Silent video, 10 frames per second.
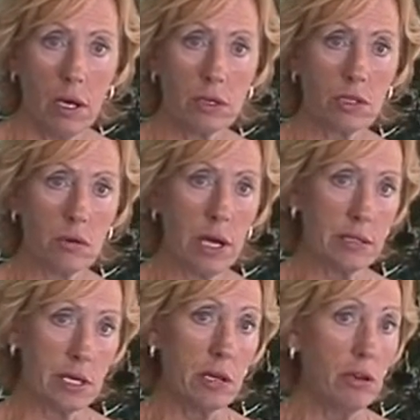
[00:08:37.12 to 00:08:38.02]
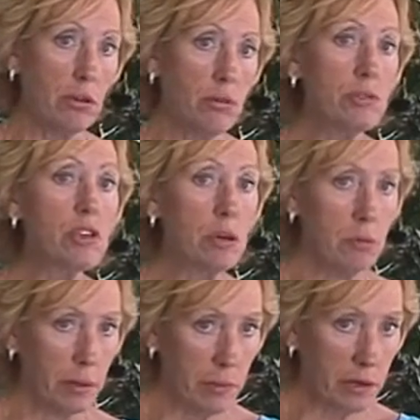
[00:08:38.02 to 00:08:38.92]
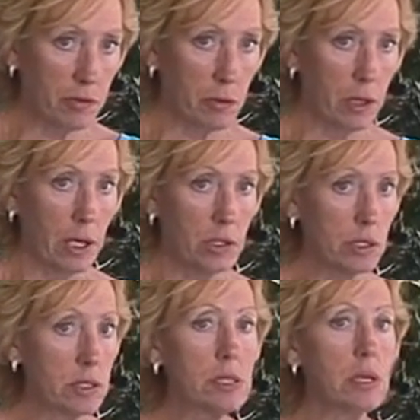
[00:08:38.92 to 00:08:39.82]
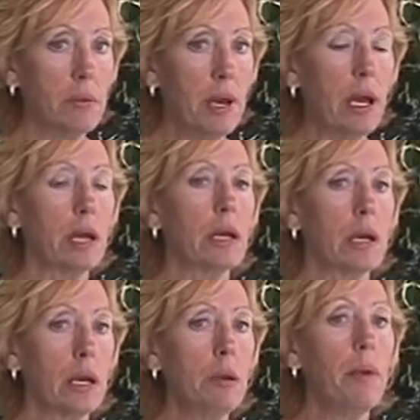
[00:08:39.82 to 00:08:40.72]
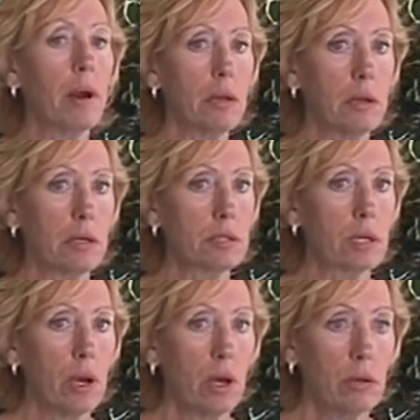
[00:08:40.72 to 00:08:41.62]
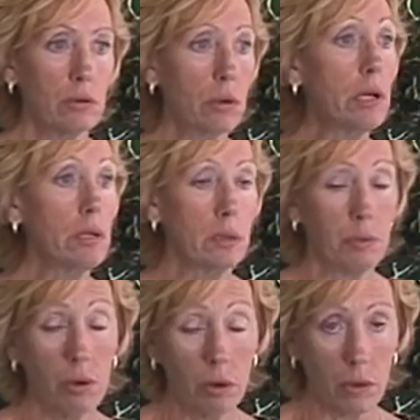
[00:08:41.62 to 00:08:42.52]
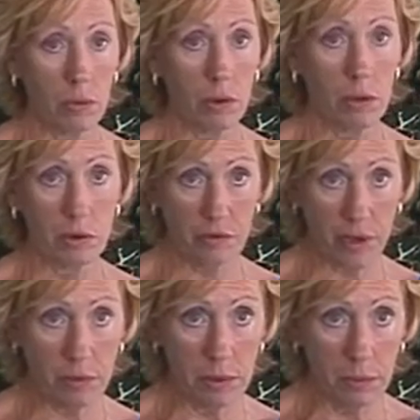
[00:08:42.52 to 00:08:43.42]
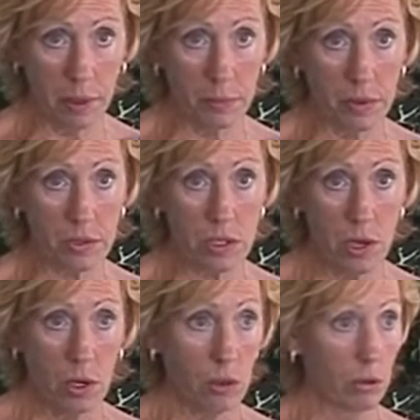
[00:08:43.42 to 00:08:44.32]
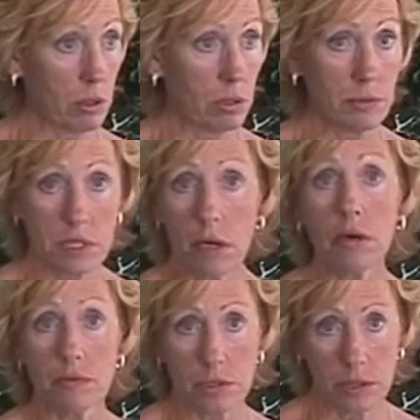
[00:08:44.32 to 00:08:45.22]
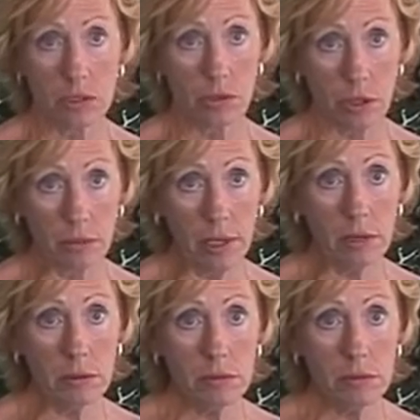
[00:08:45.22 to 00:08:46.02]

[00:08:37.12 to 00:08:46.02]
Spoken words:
So that's a huge commitment for an agency to make, and anybody that's looking to put one of their family members or themselves into treatment,